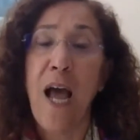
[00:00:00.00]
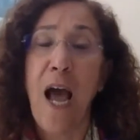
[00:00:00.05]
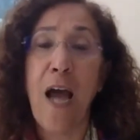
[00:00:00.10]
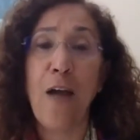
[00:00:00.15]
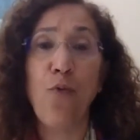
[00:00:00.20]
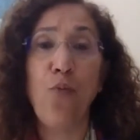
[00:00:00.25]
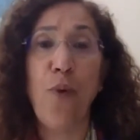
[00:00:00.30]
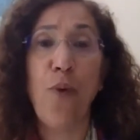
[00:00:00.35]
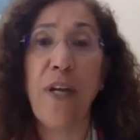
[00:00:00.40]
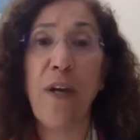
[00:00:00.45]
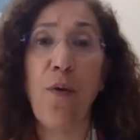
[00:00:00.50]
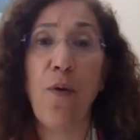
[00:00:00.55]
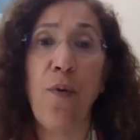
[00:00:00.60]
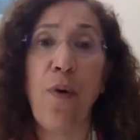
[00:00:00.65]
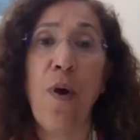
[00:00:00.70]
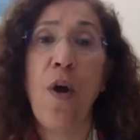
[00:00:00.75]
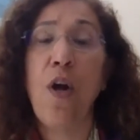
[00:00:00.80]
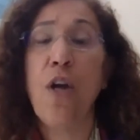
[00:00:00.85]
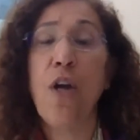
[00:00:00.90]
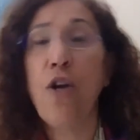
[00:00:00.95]
And
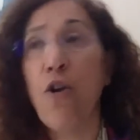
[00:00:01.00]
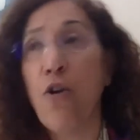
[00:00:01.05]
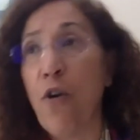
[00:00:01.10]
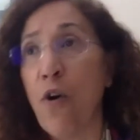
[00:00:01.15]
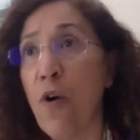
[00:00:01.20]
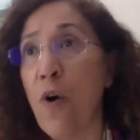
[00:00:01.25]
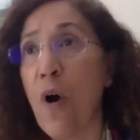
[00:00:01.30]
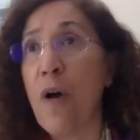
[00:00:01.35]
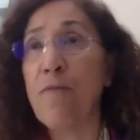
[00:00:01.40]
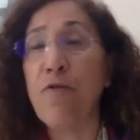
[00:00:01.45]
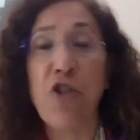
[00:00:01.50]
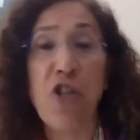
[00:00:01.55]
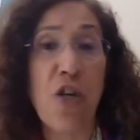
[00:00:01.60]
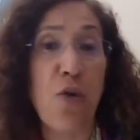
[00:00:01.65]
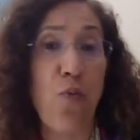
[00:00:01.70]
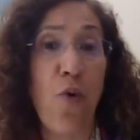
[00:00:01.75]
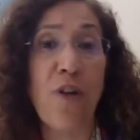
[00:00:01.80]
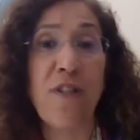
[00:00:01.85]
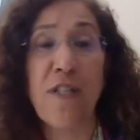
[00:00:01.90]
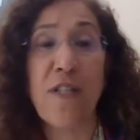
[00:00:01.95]

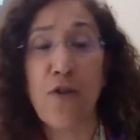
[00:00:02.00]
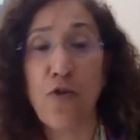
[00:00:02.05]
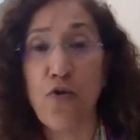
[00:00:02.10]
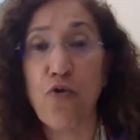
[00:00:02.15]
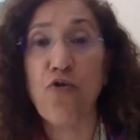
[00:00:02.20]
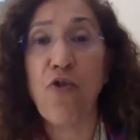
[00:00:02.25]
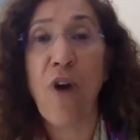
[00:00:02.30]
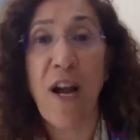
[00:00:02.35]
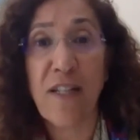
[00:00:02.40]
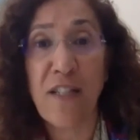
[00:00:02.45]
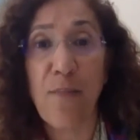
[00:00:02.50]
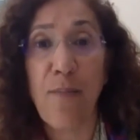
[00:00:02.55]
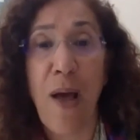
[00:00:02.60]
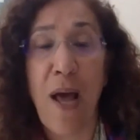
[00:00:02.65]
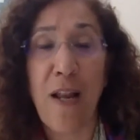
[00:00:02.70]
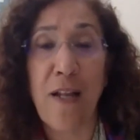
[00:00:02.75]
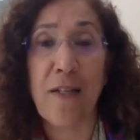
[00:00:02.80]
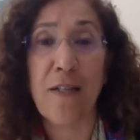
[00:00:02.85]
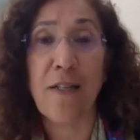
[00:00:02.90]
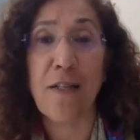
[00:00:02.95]
she wants to write a
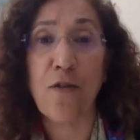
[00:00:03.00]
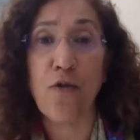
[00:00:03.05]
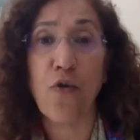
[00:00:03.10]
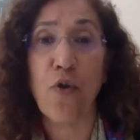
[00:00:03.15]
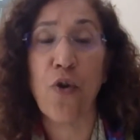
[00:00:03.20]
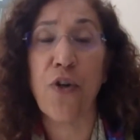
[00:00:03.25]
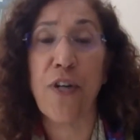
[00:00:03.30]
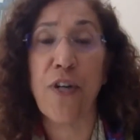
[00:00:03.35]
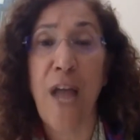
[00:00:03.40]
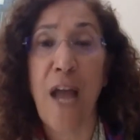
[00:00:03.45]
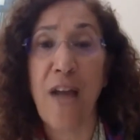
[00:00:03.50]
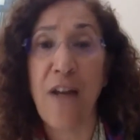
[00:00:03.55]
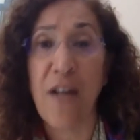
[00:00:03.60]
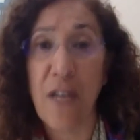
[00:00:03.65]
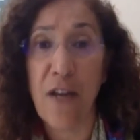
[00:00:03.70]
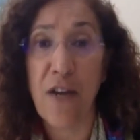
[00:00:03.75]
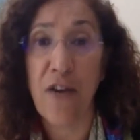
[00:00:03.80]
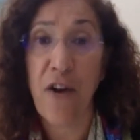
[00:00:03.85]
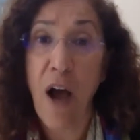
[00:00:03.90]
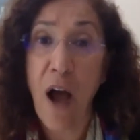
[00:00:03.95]
balanced story and
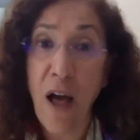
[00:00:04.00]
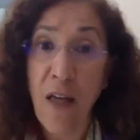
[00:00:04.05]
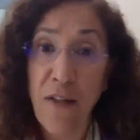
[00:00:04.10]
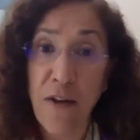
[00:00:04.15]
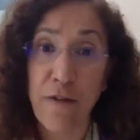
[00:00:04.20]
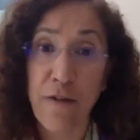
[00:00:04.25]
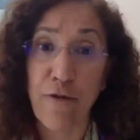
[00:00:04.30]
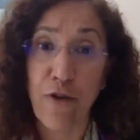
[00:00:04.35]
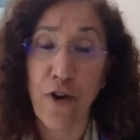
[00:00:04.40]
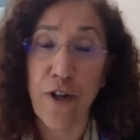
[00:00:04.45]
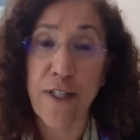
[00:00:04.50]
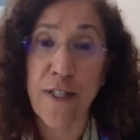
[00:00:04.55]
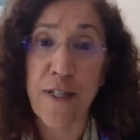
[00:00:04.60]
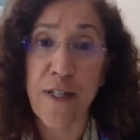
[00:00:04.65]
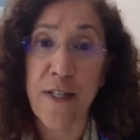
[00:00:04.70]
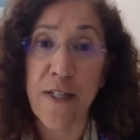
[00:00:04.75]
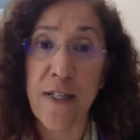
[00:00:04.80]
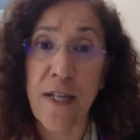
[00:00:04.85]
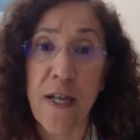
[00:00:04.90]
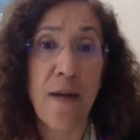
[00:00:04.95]
hear other
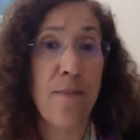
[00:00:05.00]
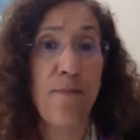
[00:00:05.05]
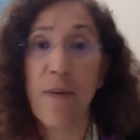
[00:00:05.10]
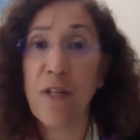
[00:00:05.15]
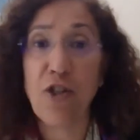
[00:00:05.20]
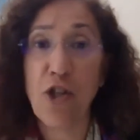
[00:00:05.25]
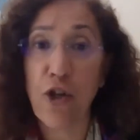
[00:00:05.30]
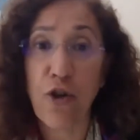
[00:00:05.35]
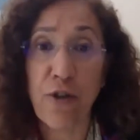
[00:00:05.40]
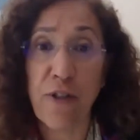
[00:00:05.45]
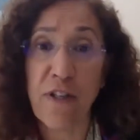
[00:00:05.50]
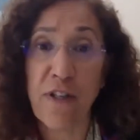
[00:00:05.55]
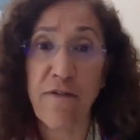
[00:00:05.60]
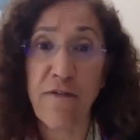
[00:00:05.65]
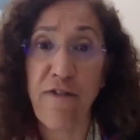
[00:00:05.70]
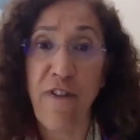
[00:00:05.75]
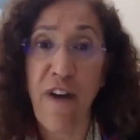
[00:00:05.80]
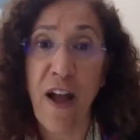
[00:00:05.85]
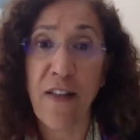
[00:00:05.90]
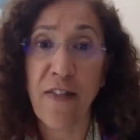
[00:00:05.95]
voices, but she couldn't
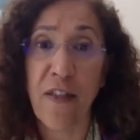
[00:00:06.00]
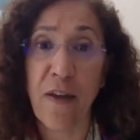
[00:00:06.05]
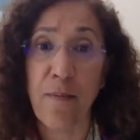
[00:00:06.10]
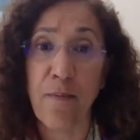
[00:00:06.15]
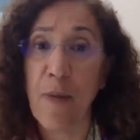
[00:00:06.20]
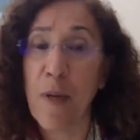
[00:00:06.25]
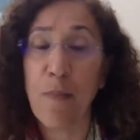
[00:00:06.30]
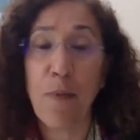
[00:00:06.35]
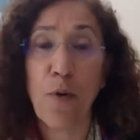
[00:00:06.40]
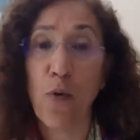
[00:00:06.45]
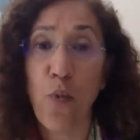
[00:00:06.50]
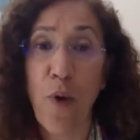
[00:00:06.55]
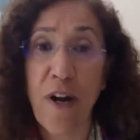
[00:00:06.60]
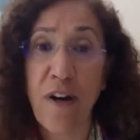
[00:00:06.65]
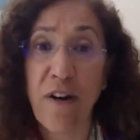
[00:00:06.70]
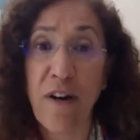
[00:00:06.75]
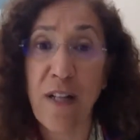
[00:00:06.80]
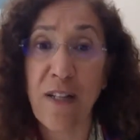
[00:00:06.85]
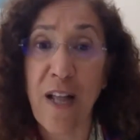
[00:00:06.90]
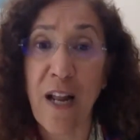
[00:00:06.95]
find them. People were
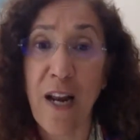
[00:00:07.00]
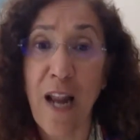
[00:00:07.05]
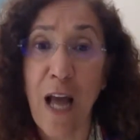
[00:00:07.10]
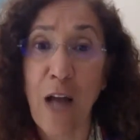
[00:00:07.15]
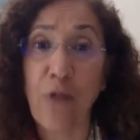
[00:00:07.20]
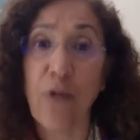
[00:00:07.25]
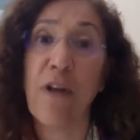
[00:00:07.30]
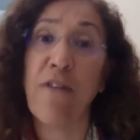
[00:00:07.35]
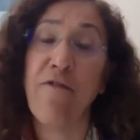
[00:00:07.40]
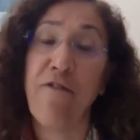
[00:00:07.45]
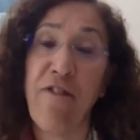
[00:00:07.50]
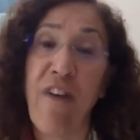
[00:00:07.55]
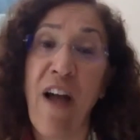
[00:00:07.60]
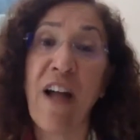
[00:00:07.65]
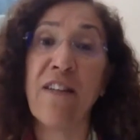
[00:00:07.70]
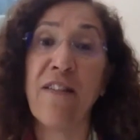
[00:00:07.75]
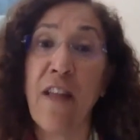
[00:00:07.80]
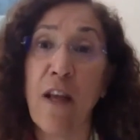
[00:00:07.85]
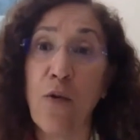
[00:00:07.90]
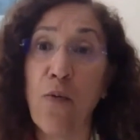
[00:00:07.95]
not allowed. In
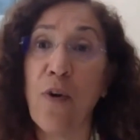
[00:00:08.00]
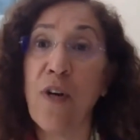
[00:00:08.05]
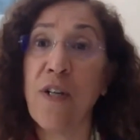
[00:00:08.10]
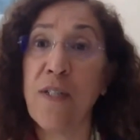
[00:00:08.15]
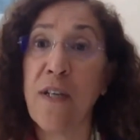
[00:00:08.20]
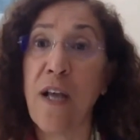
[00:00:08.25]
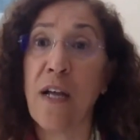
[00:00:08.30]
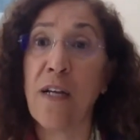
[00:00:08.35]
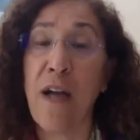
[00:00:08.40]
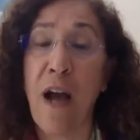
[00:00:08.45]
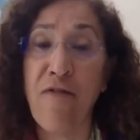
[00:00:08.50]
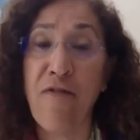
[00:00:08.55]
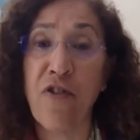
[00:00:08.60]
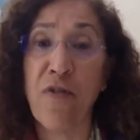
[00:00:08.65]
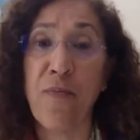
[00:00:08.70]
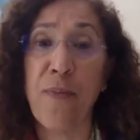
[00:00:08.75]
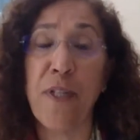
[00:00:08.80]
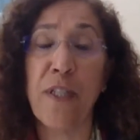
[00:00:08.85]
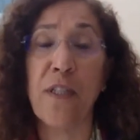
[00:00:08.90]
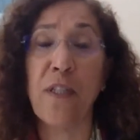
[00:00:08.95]
fact, there was a
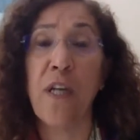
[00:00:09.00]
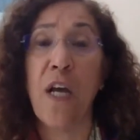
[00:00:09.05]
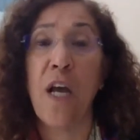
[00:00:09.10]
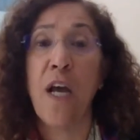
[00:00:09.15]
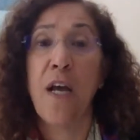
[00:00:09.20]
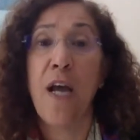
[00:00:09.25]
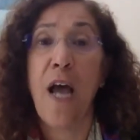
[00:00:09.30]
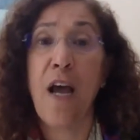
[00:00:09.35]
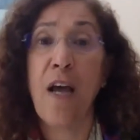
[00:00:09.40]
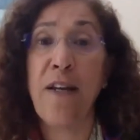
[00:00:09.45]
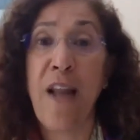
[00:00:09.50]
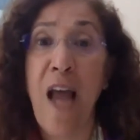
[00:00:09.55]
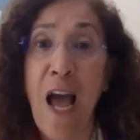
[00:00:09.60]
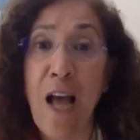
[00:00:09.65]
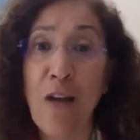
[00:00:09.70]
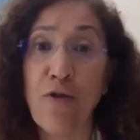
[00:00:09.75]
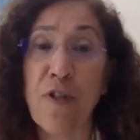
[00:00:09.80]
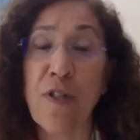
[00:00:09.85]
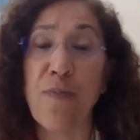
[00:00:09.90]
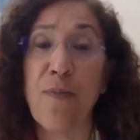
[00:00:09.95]
government
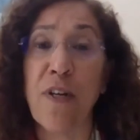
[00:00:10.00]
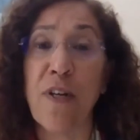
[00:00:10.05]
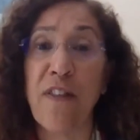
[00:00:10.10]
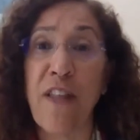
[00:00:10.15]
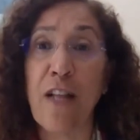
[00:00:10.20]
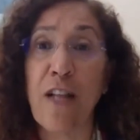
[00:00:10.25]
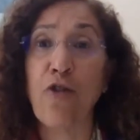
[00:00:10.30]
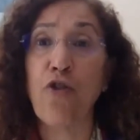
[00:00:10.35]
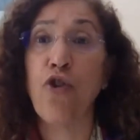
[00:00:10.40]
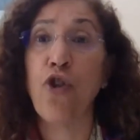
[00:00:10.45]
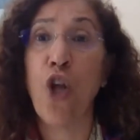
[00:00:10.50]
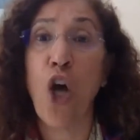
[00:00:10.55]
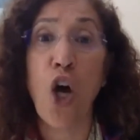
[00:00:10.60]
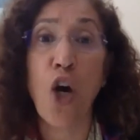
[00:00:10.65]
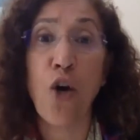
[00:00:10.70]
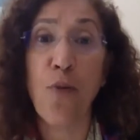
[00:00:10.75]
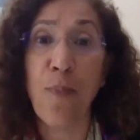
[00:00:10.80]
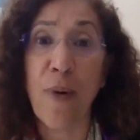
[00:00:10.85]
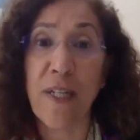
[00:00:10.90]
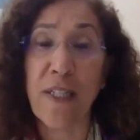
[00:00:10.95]
announcement that
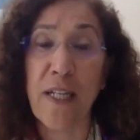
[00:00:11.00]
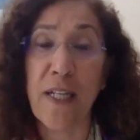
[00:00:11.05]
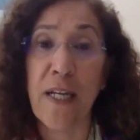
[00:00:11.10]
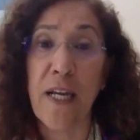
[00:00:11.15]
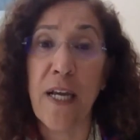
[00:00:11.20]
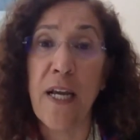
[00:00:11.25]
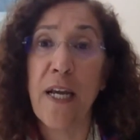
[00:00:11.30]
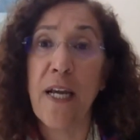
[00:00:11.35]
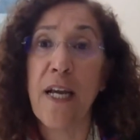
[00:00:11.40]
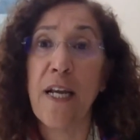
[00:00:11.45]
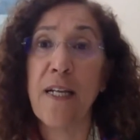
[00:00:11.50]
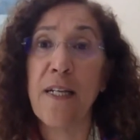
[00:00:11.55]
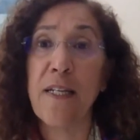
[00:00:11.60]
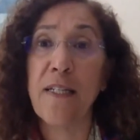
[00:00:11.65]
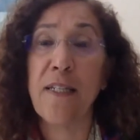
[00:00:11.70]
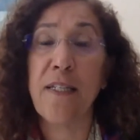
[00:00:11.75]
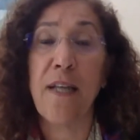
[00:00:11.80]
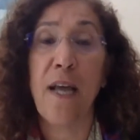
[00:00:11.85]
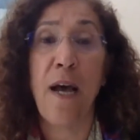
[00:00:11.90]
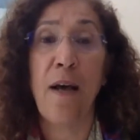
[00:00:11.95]
nobody
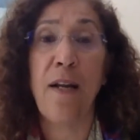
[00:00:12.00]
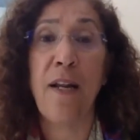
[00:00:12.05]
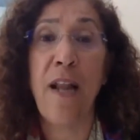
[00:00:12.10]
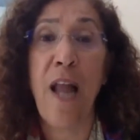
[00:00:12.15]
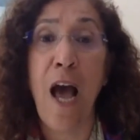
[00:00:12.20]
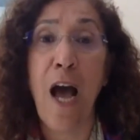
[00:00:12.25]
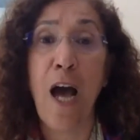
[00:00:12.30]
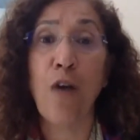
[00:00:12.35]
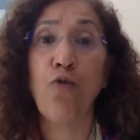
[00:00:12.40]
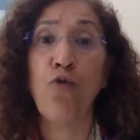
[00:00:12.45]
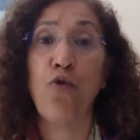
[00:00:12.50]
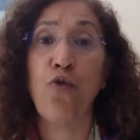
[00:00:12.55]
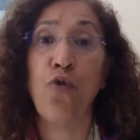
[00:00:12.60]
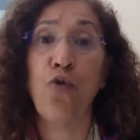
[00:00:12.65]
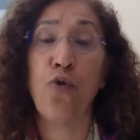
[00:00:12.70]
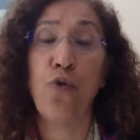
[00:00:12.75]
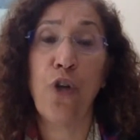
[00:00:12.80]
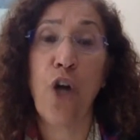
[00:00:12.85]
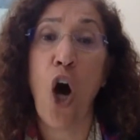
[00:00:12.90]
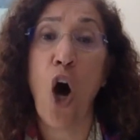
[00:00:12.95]
is allowed
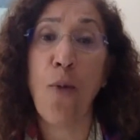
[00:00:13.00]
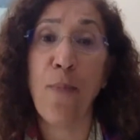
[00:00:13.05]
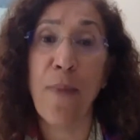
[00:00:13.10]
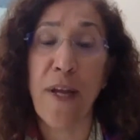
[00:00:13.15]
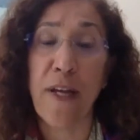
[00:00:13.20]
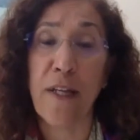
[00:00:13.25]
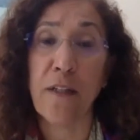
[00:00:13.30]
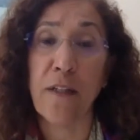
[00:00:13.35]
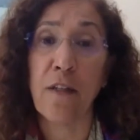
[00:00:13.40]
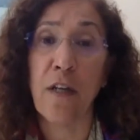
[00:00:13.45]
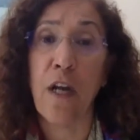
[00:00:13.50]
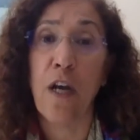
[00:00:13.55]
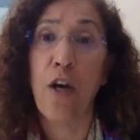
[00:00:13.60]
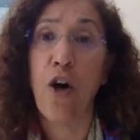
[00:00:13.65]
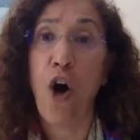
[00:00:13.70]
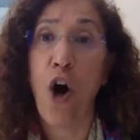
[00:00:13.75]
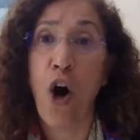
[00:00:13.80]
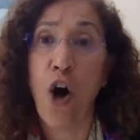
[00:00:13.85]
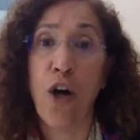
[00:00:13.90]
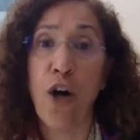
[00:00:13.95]
to comment
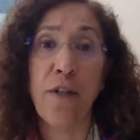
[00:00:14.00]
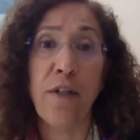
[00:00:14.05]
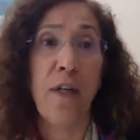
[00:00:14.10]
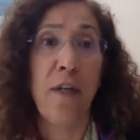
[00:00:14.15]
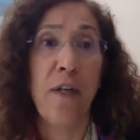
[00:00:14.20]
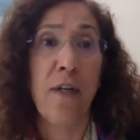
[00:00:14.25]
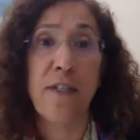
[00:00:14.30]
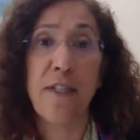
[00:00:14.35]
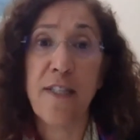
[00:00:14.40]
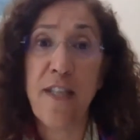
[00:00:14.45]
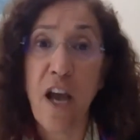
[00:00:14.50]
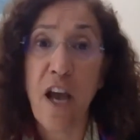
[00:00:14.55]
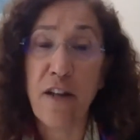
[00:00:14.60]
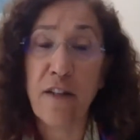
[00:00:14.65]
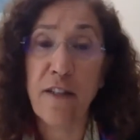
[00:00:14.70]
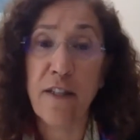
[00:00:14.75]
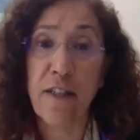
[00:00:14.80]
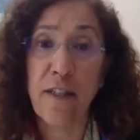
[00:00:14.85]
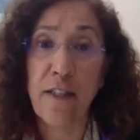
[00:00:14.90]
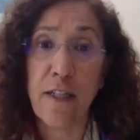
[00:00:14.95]
on
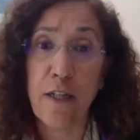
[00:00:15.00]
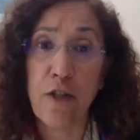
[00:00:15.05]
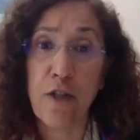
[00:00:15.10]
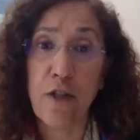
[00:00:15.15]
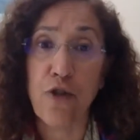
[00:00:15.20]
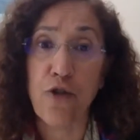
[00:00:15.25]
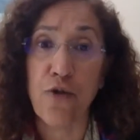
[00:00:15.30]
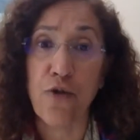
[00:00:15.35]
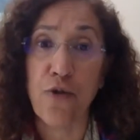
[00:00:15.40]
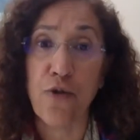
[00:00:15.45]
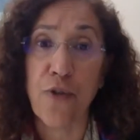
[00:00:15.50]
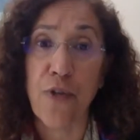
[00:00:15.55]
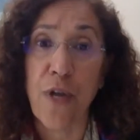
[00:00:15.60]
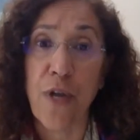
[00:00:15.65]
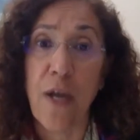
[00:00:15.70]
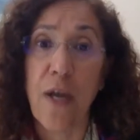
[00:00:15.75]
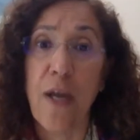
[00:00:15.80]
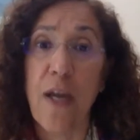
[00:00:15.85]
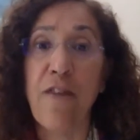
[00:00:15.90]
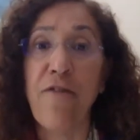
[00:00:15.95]
certain issues
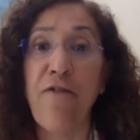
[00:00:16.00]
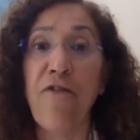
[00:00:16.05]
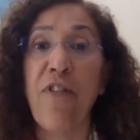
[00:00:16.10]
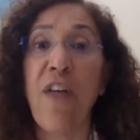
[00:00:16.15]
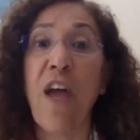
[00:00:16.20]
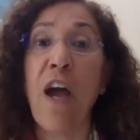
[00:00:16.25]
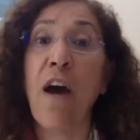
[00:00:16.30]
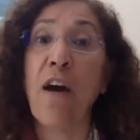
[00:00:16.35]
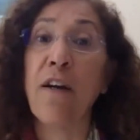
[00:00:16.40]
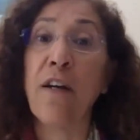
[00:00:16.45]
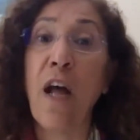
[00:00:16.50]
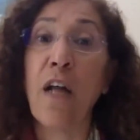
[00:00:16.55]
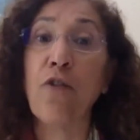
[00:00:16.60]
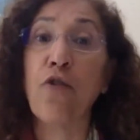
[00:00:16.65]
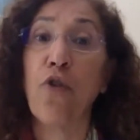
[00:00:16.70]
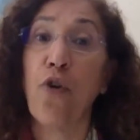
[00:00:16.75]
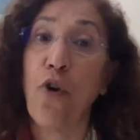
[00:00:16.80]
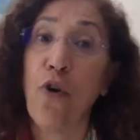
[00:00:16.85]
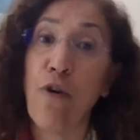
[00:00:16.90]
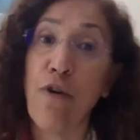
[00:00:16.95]
if they are
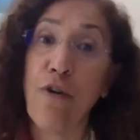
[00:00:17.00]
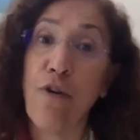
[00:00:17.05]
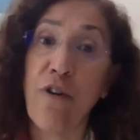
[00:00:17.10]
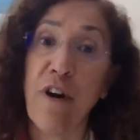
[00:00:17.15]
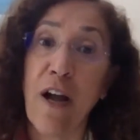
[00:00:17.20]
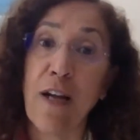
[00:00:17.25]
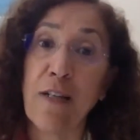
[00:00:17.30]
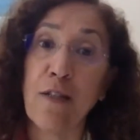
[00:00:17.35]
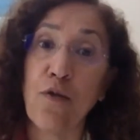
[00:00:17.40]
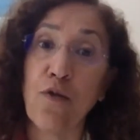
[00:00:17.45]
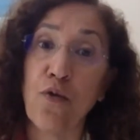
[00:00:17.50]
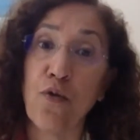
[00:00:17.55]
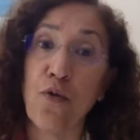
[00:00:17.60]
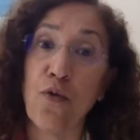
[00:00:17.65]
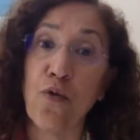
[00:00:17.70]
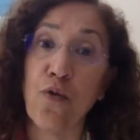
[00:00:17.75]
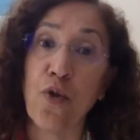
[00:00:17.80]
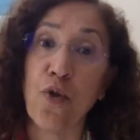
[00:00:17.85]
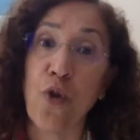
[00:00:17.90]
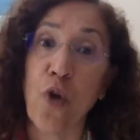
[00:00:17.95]
not authorized to
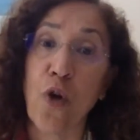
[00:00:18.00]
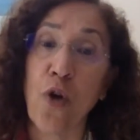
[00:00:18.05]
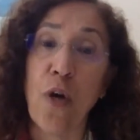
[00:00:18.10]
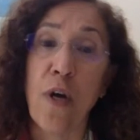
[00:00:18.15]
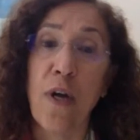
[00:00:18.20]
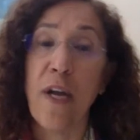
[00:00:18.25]
do so.